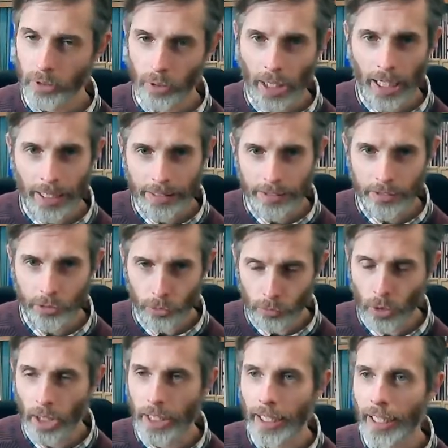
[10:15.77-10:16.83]
hand, your
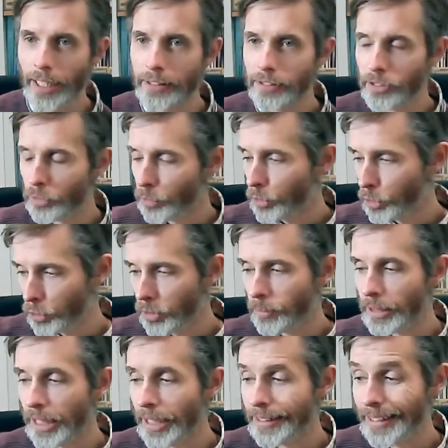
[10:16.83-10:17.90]
right hand or your
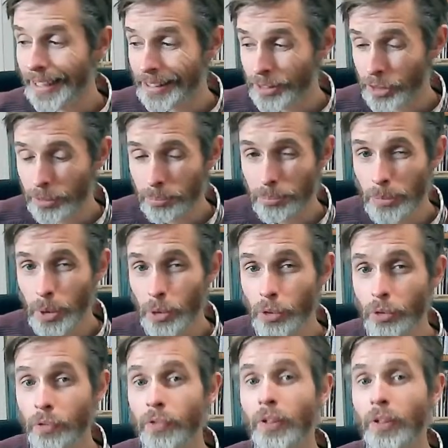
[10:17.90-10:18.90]
strumming hand has to move.